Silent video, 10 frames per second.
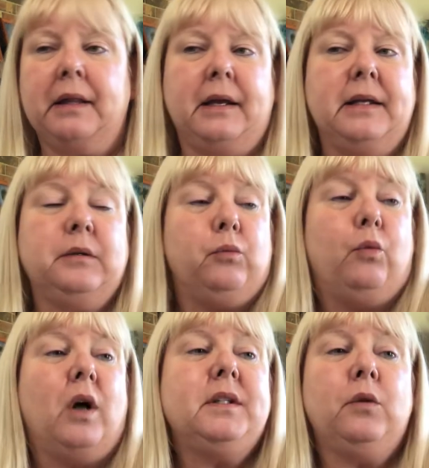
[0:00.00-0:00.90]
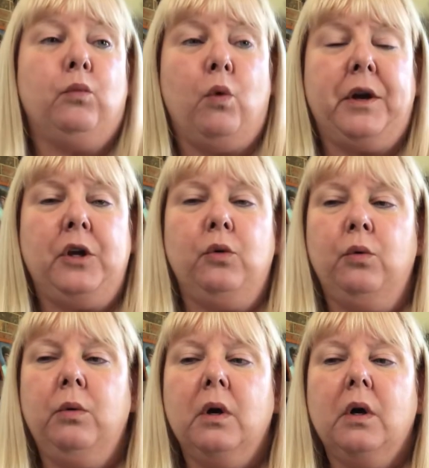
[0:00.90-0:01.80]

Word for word: that it wasn't what you